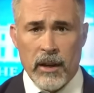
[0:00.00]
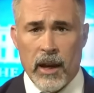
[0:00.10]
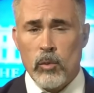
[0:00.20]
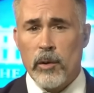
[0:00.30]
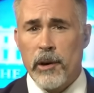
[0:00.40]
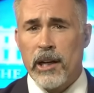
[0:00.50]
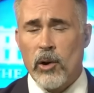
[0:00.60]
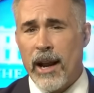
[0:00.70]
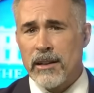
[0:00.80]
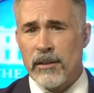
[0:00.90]
and will be
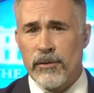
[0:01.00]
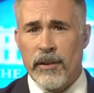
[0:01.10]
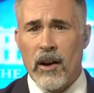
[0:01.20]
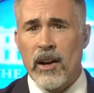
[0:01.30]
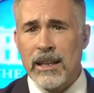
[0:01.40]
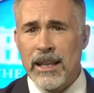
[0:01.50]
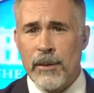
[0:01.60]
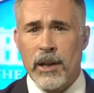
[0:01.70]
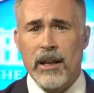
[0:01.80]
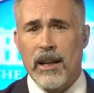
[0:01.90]
granted very
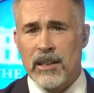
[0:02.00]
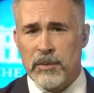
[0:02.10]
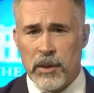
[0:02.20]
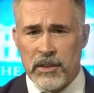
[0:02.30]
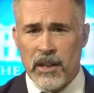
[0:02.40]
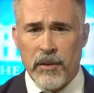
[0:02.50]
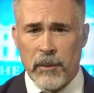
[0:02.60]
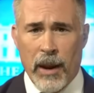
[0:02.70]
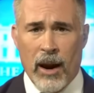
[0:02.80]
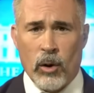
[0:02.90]
limited and
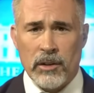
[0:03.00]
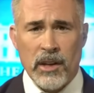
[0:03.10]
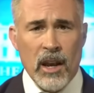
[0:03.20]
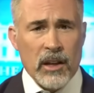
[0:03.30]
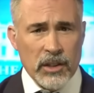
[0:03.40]
specific powers